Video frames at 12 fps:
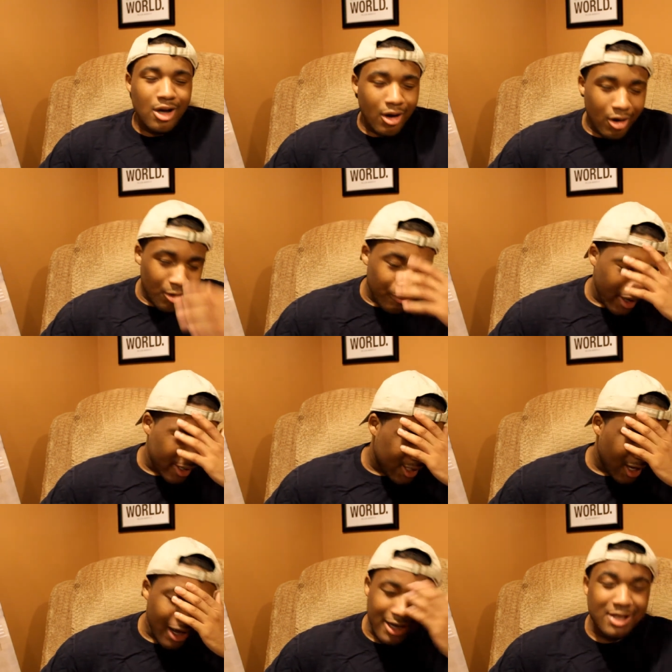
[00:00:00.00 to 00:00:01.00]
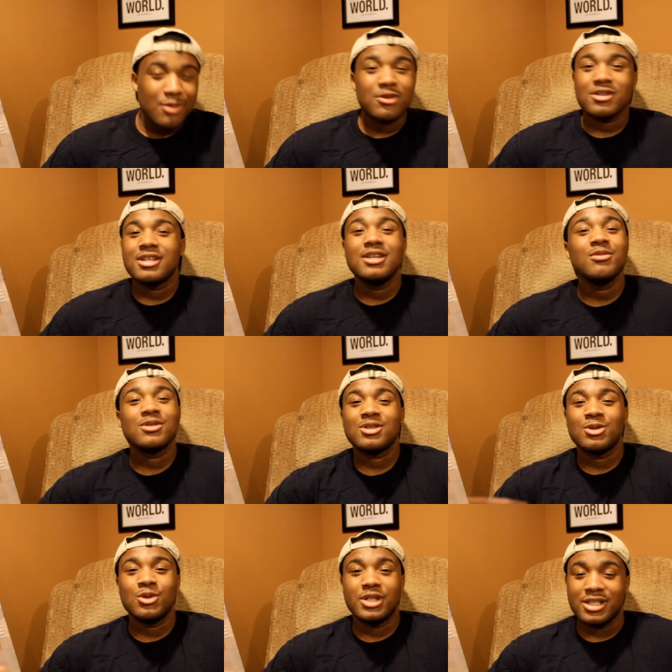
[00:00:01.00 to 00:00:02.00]
Oh my god, he was he was
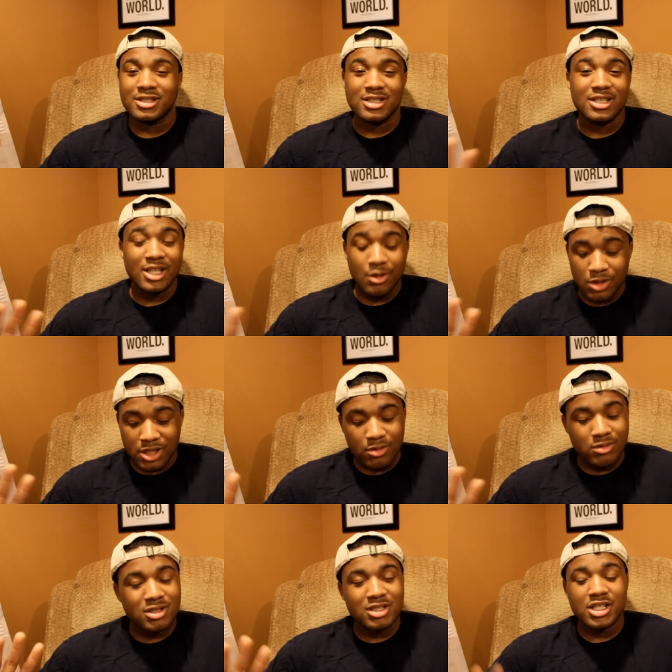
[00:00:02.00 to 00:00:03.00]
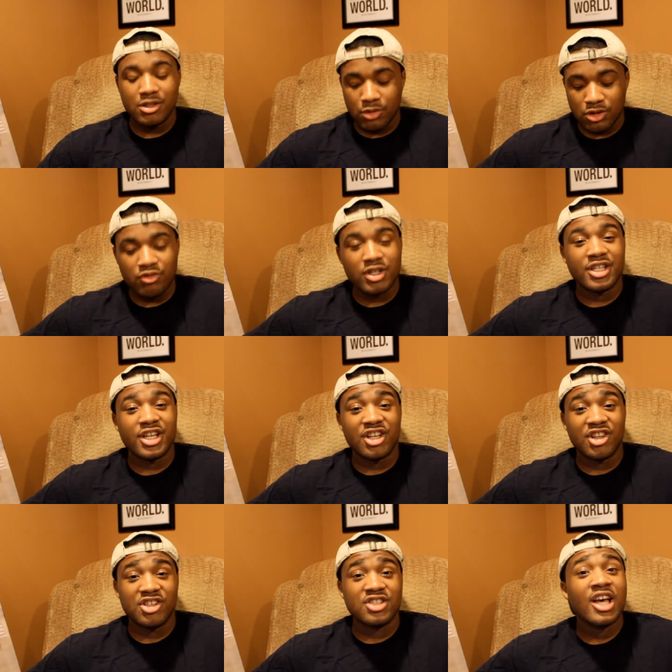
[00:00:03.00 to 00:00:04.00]
too easy. It was it, it was
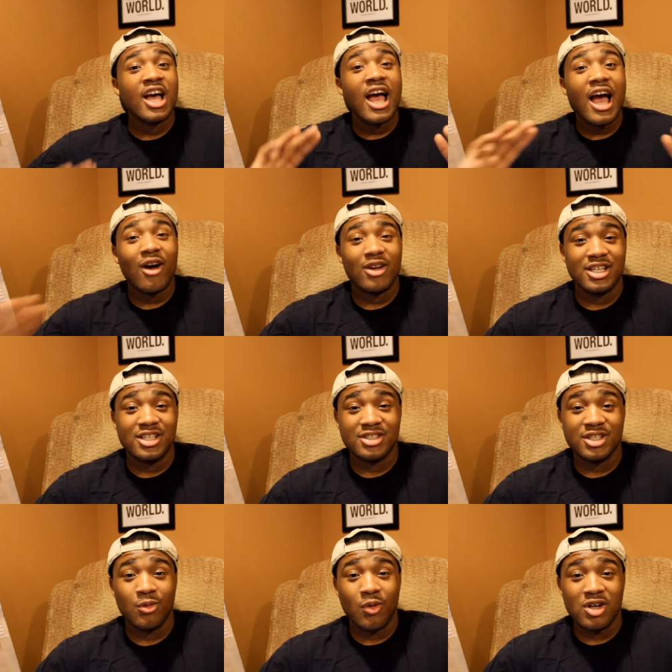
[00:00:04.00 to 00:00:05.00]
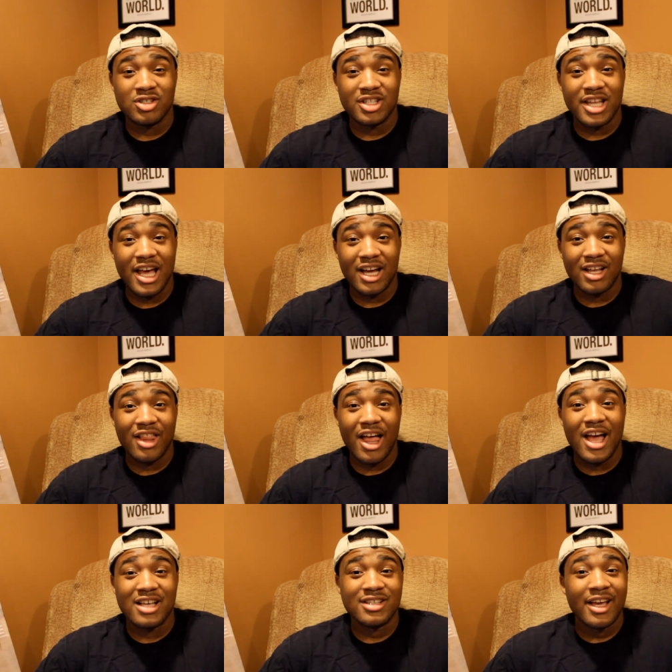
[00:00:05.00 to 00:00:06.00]
ridiculous how easy it was in that
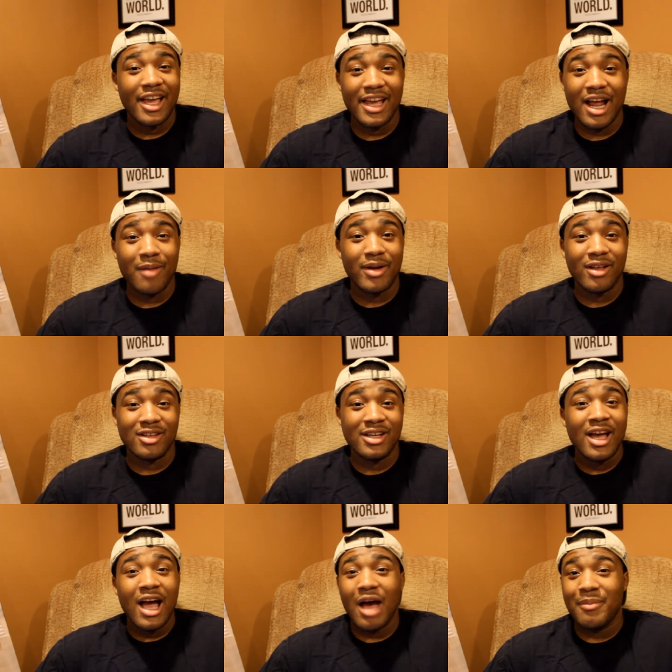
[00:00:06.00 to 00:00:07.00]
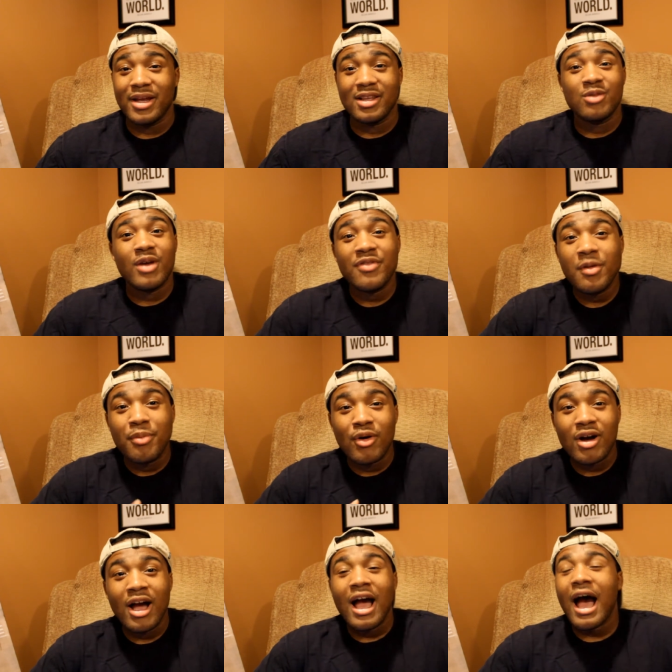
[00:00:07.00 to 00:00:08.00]
class. And I barely I barely read the
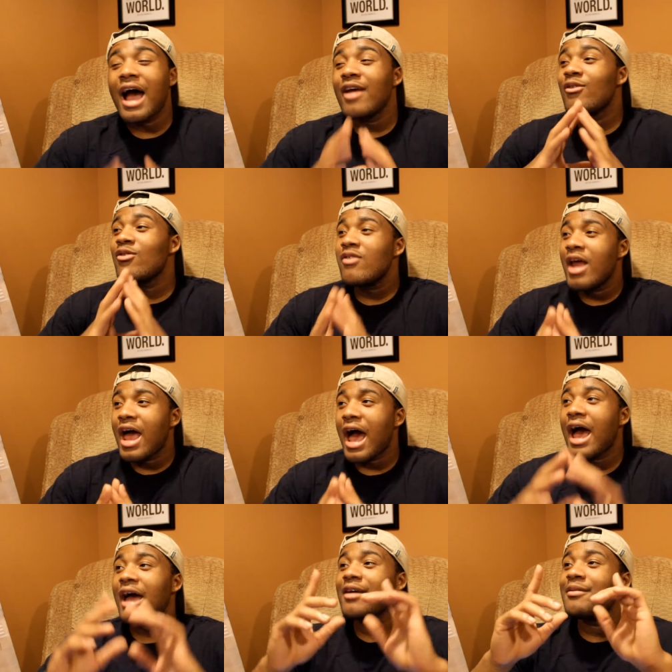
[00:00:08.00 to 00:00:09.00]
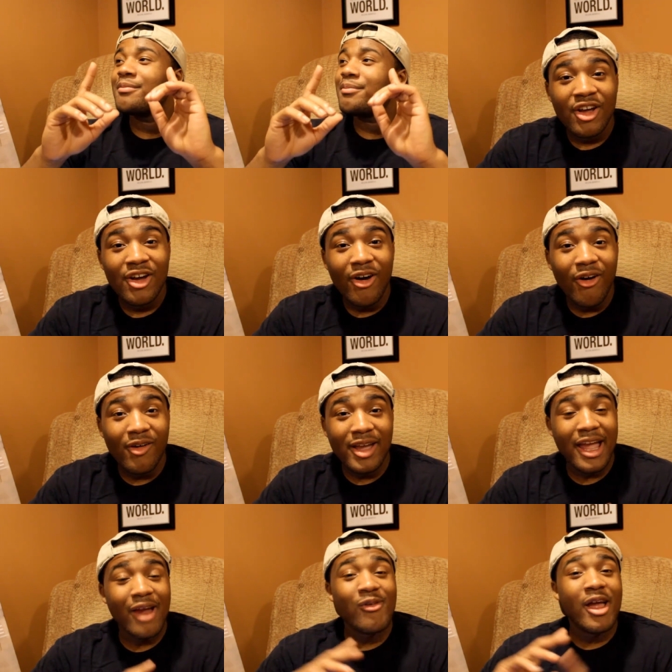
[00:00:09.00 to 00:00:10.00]
book. I read I
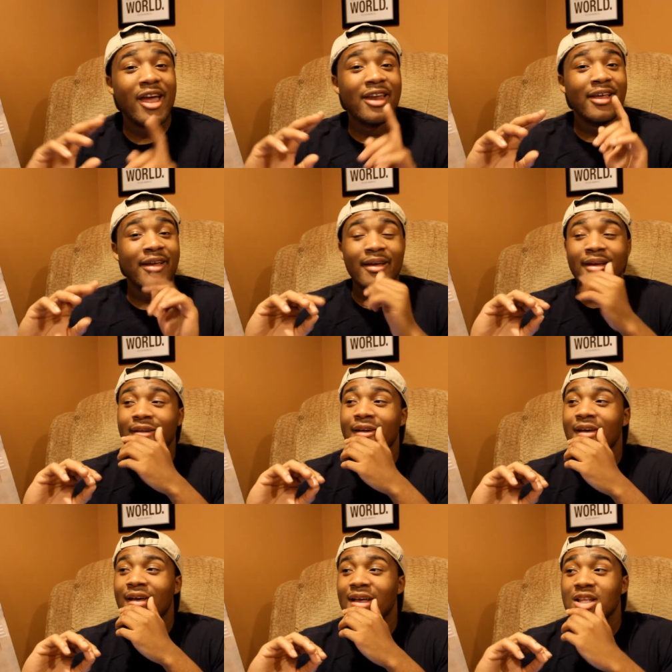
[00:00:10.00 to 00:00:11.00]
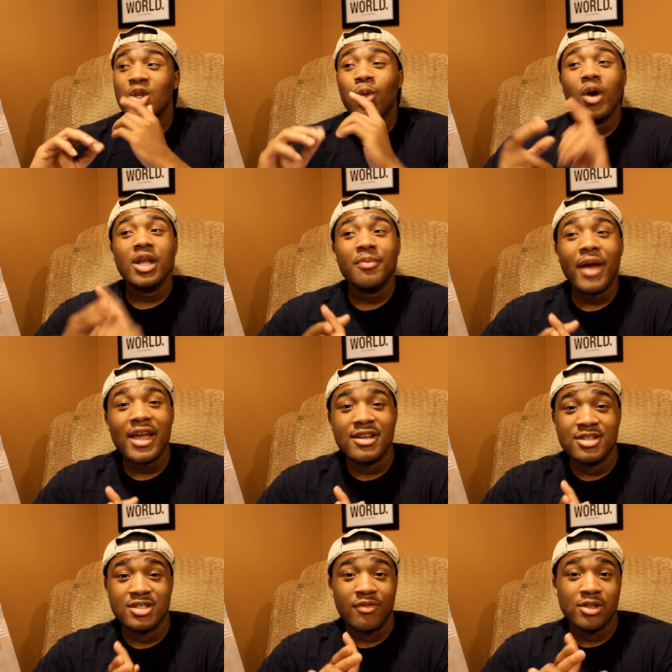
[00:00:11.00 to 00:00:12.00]
okay, I read 20
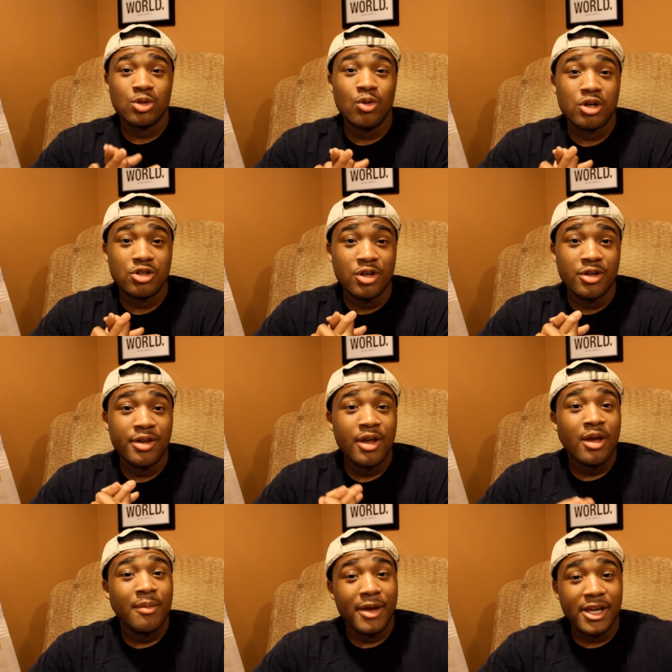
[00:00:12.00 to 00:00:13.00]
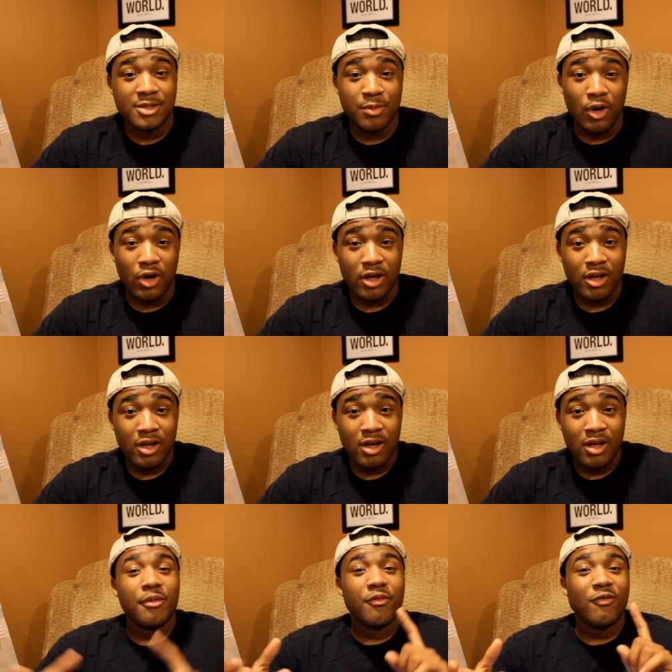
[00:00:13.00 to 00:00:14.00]
pages of a 200 page book,
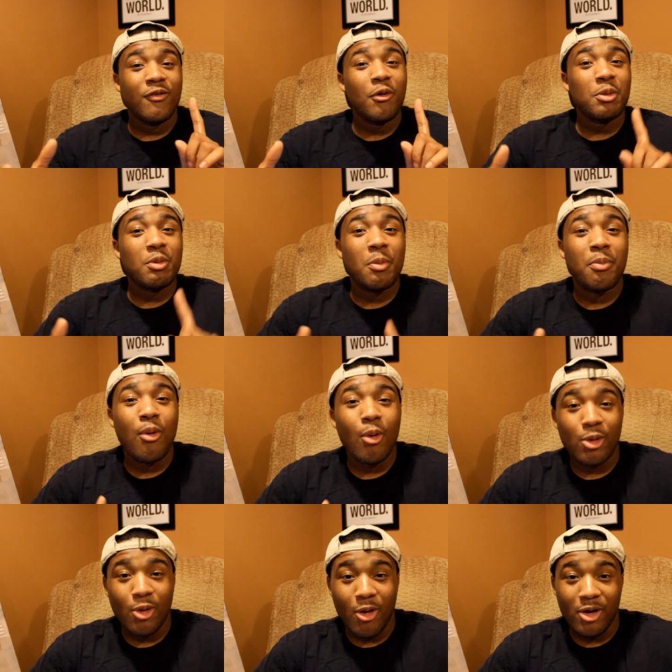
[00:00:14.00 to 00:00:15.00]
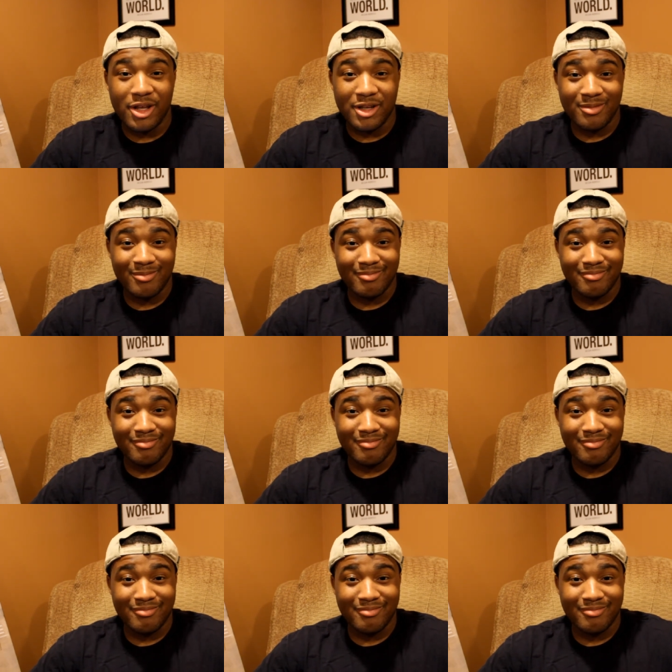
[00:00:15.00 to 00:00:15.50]
wrote a report on it,